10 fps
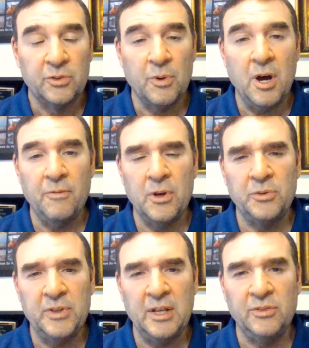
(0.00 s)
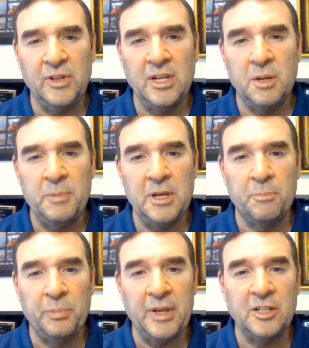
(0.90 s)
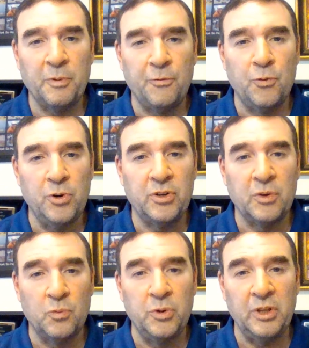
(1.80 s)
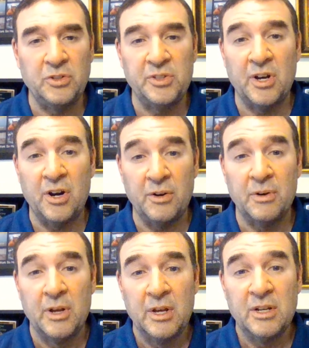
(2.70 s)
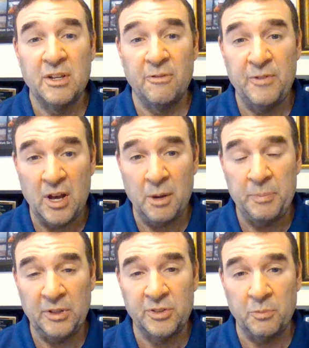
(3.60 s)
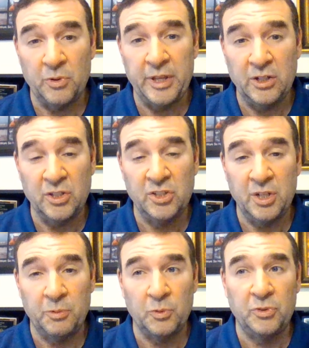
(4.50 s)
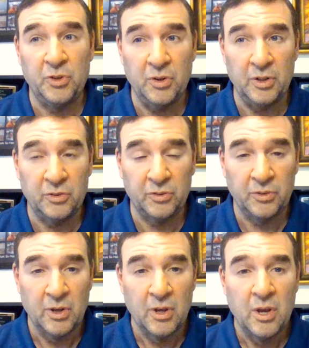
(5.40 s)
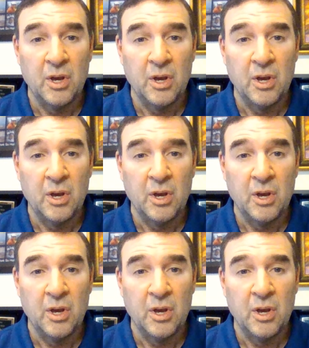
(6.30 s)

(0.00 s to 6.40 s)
So all of those things need to be in place before you can really start developing some relationships with students.